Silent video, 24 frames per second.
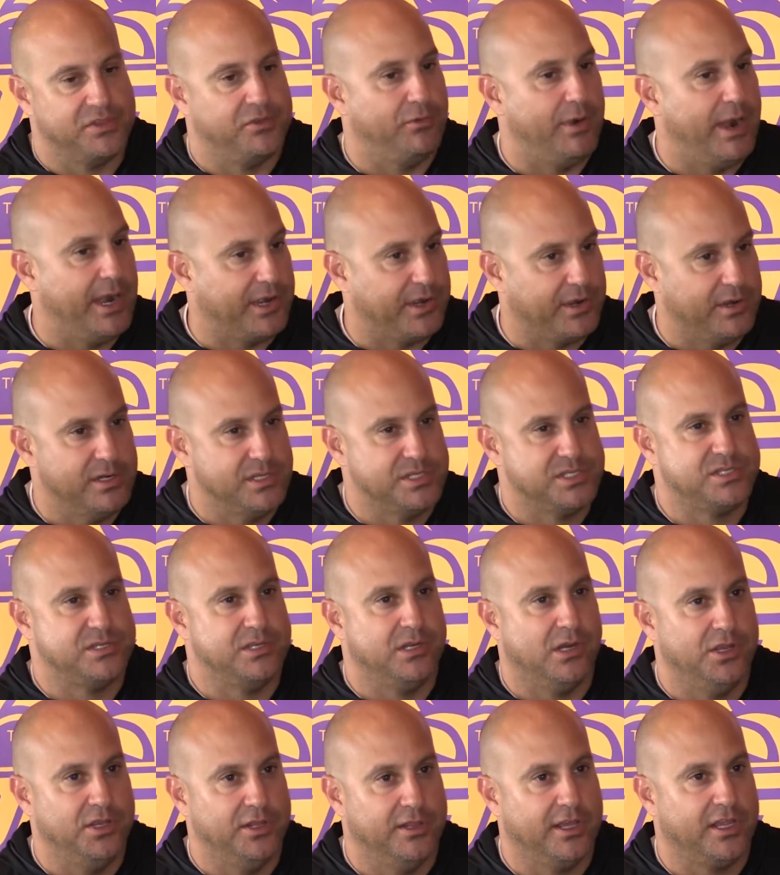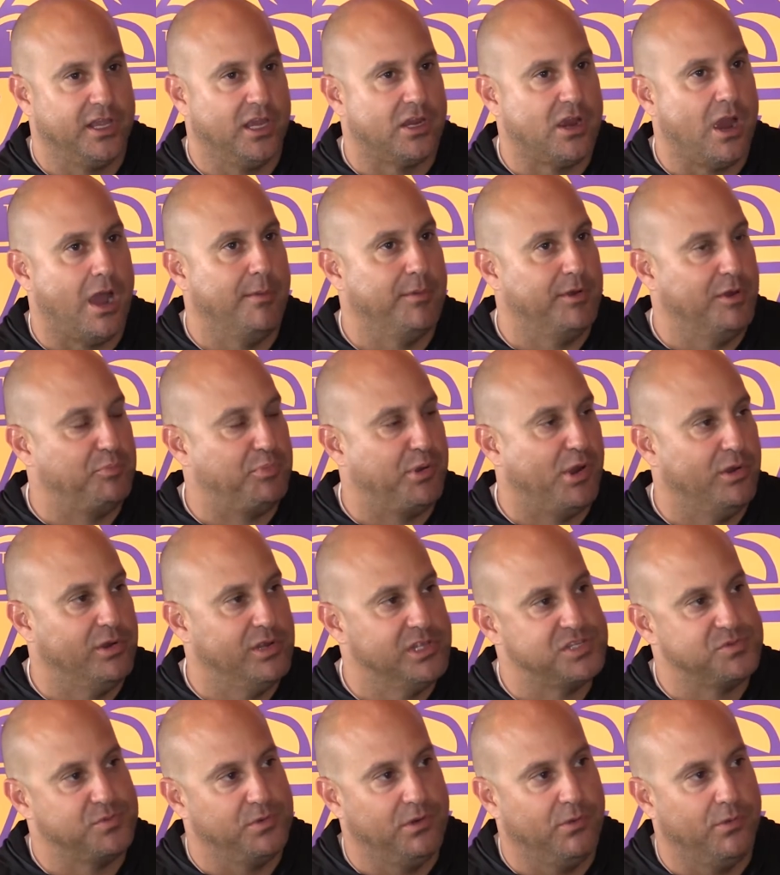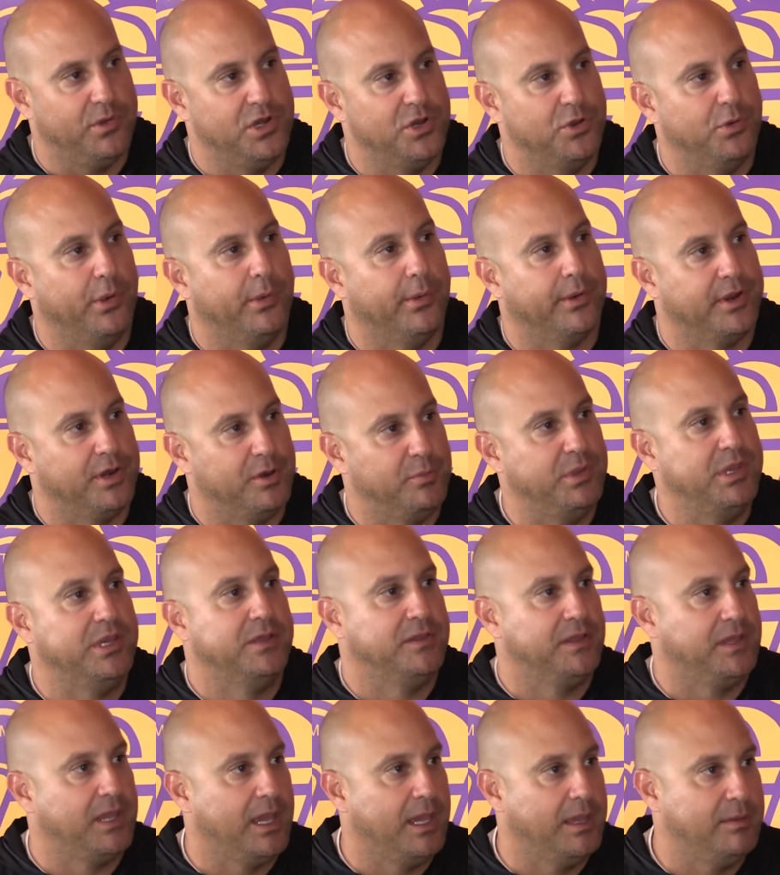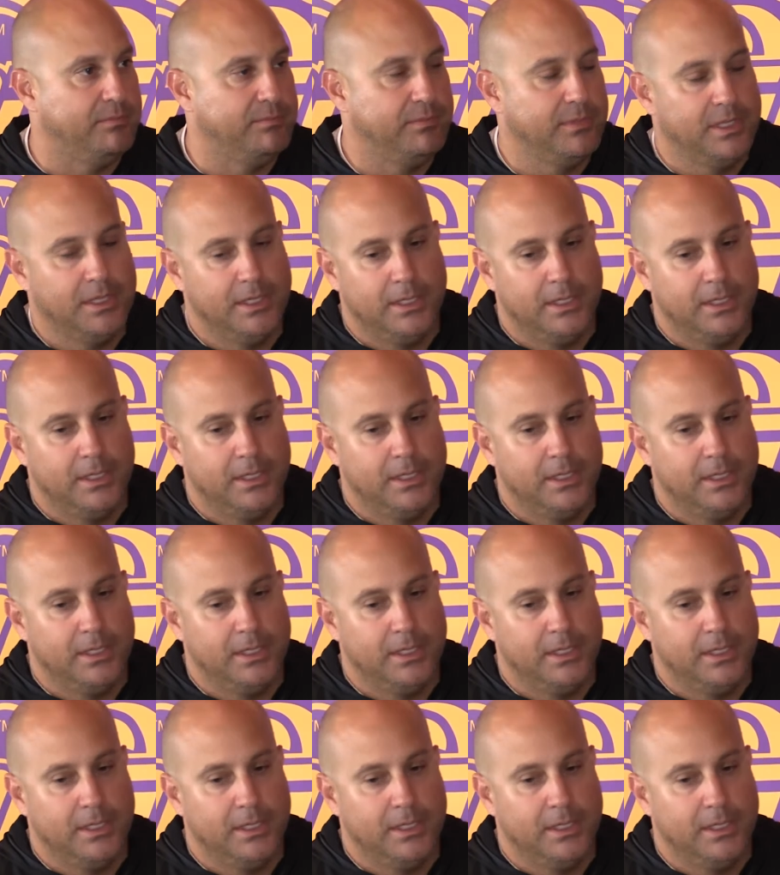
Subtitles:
of the records. You look at common opponents. We knew we were going to be in the game.